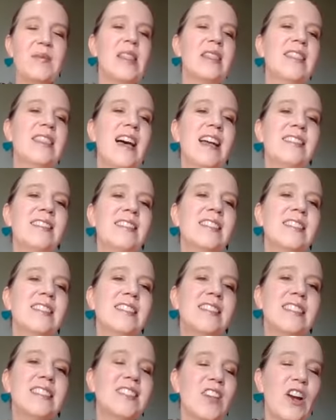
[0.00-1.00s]

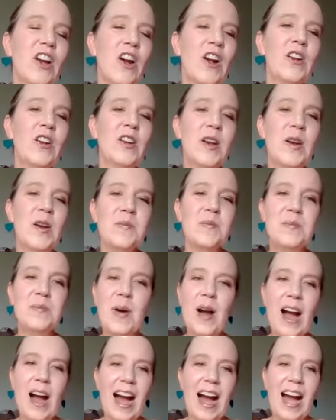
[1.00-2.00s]
Let's start
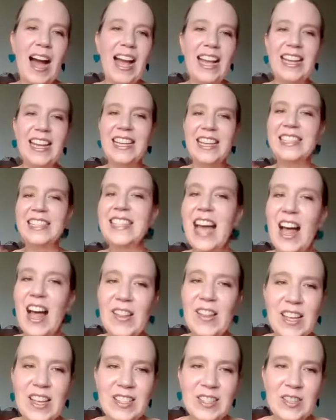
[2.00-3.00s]
by
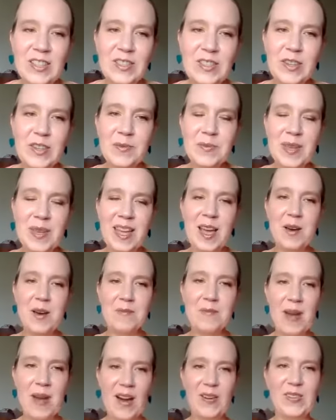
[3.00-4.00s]
tell us a little bit
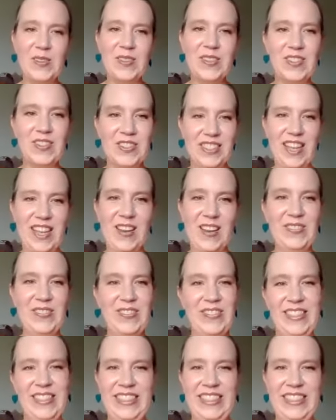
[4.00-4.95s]
about yourself.